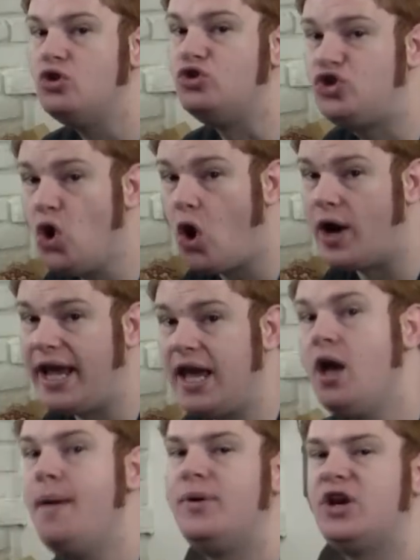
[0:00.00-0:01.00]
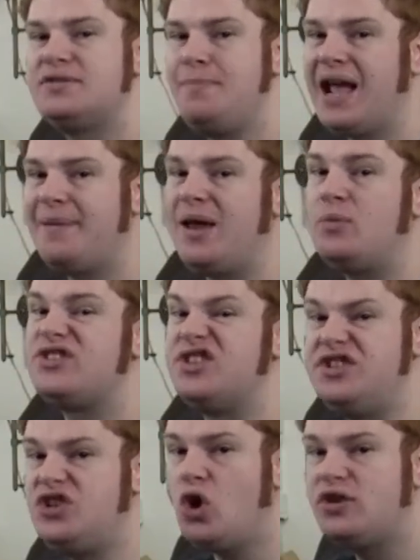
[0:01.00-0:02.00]
Joy, because Mega Man was the
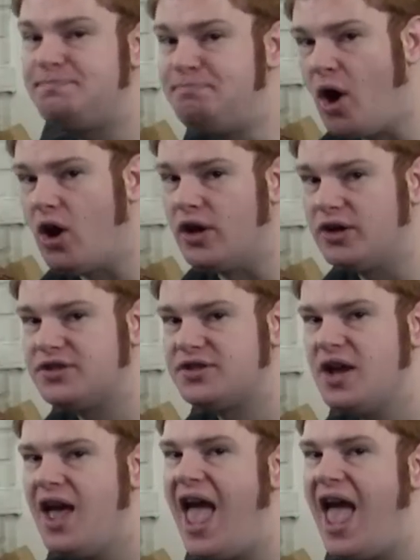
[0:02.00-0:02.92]
dog's bollocks,